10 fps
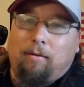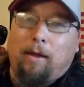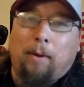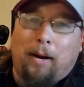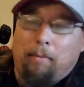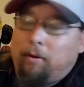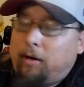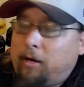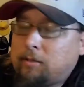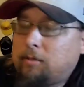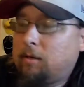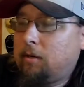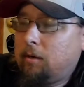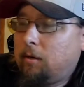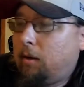that popular, I guess.
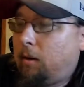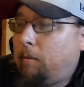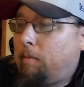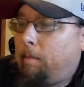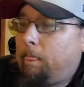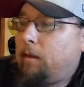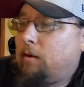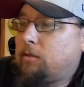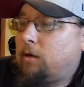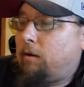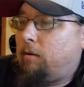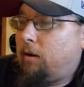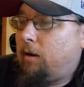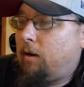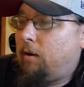So
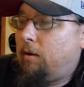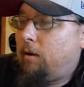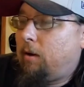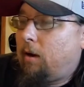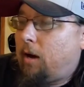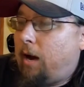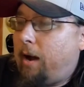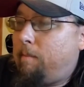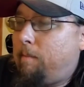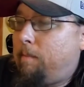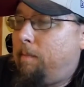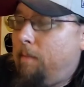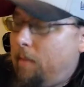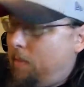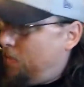I
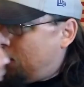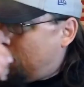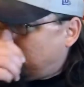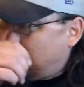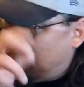that was the